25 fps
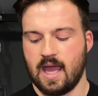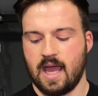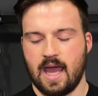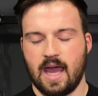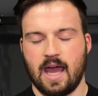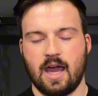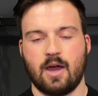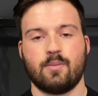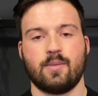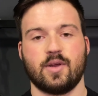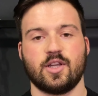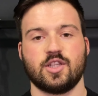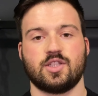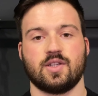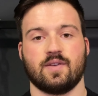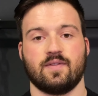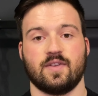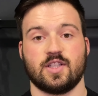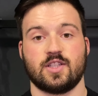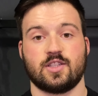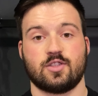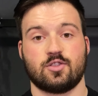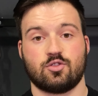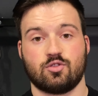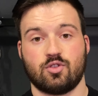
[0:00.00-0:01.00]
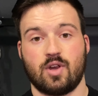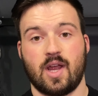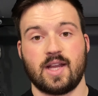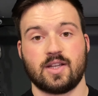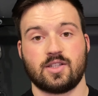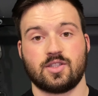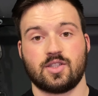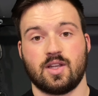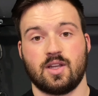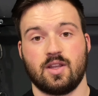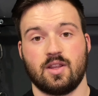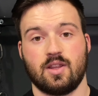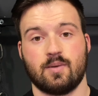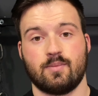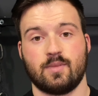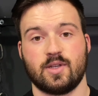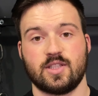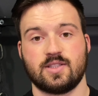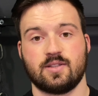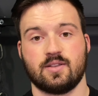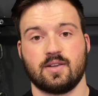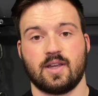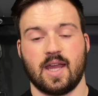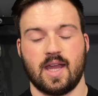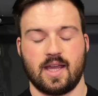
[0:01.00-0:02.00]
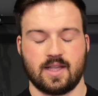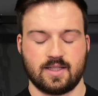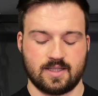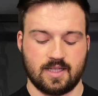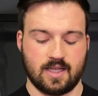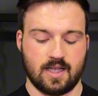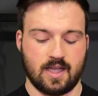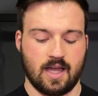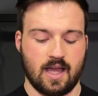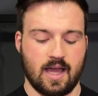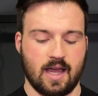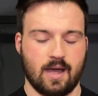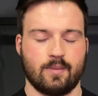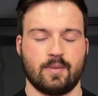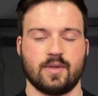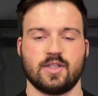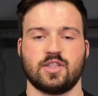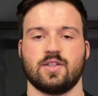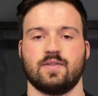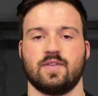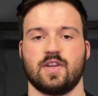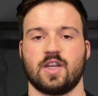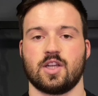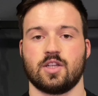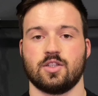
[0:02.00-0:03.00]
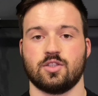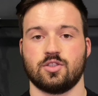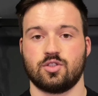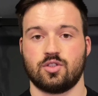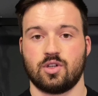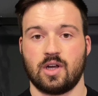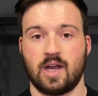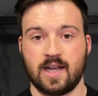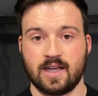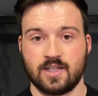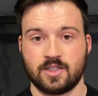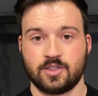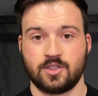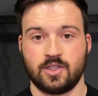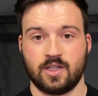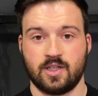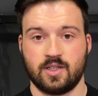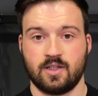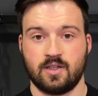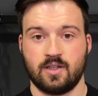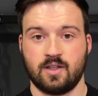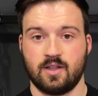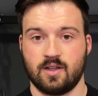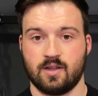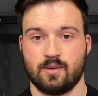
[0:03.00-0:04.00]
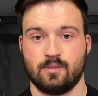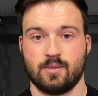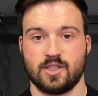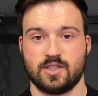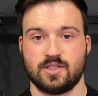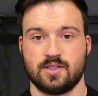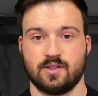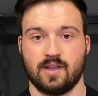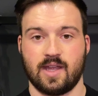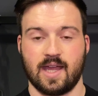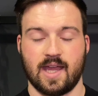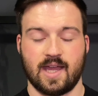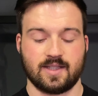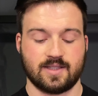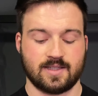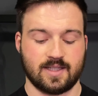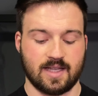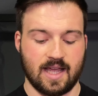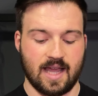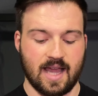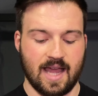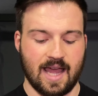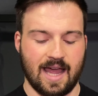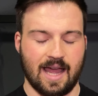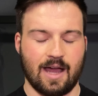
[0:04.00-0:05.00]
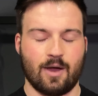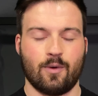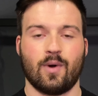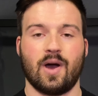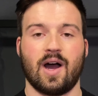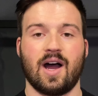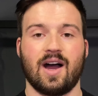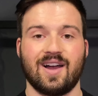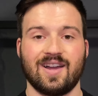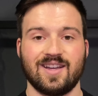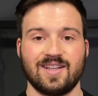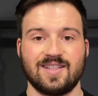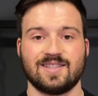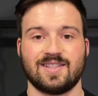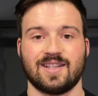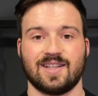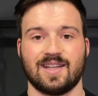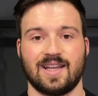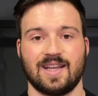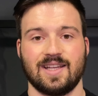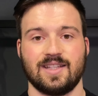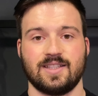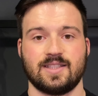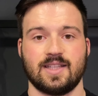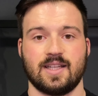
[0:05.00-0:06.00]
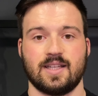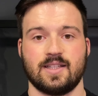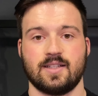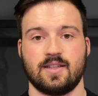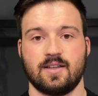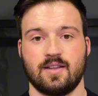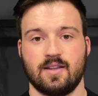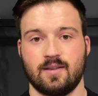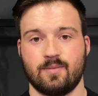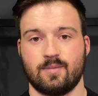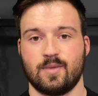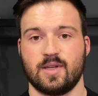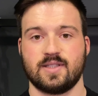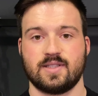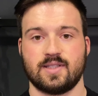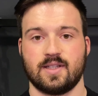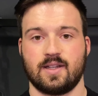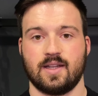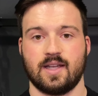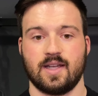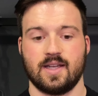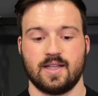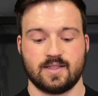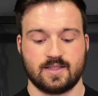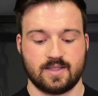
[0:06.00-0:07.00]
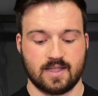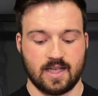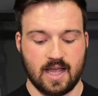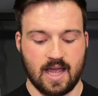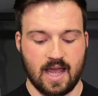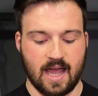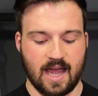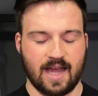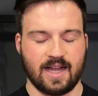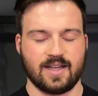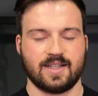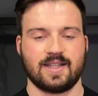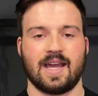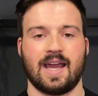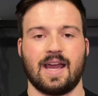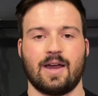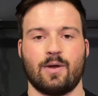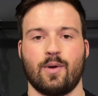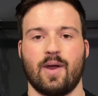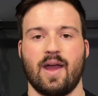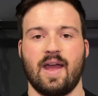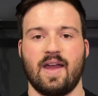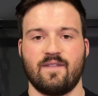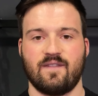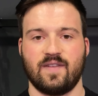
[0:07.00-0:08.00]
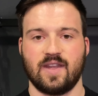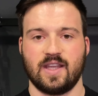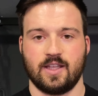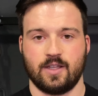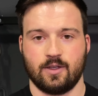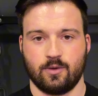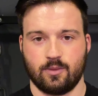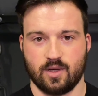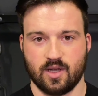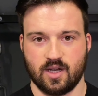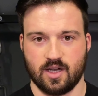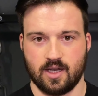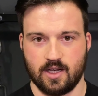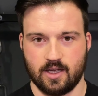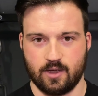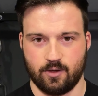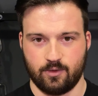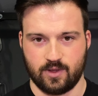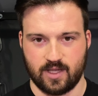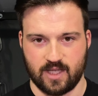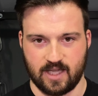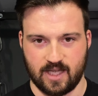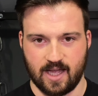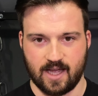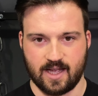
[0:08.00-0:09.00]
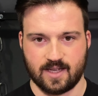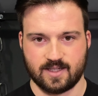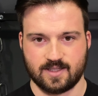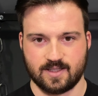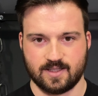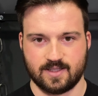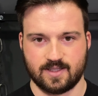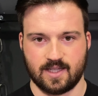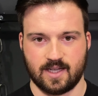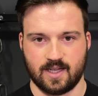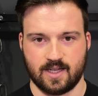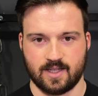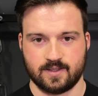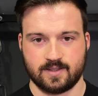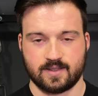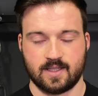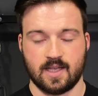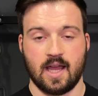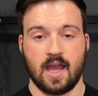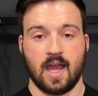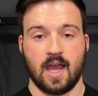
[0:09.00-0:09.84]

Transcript: How much of a stretch the muscle gets, how much of a contraction the muscle gets, how isolated the muscle is, and how heavy you can load the exercise.